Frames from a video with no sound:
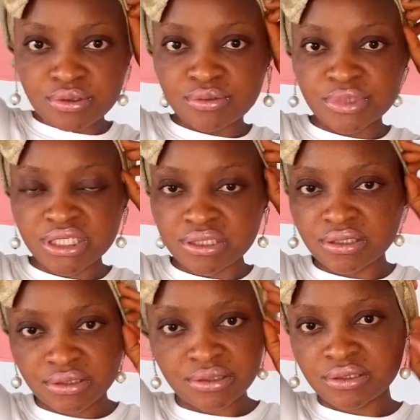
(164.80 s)
So
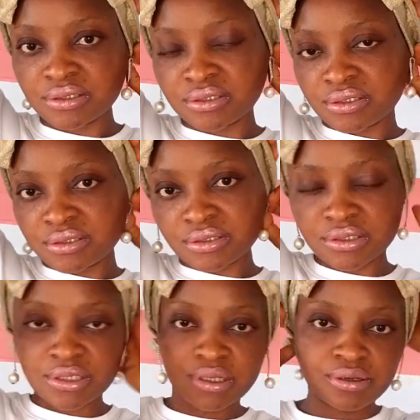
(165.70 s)
let's go for the
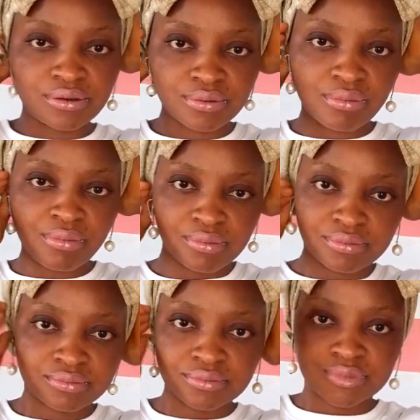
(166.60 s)
third one.
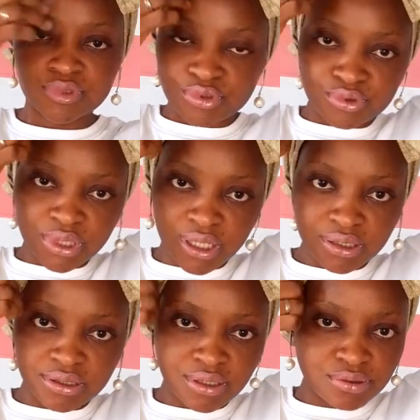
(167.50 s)
You can
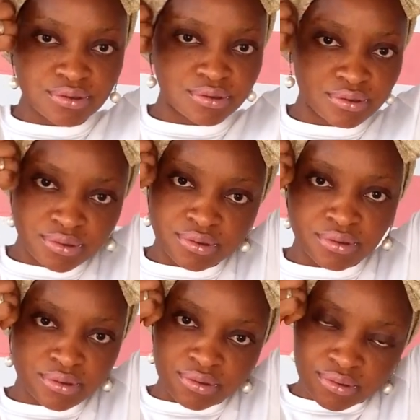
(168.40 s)
stretch it. Remember, I
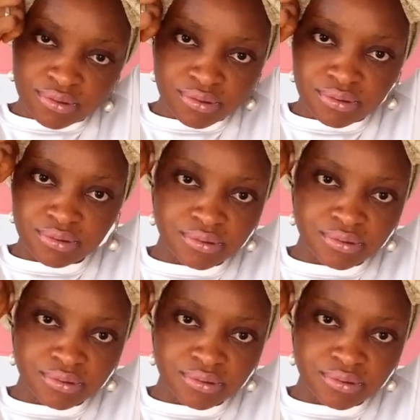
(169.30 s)
use elastic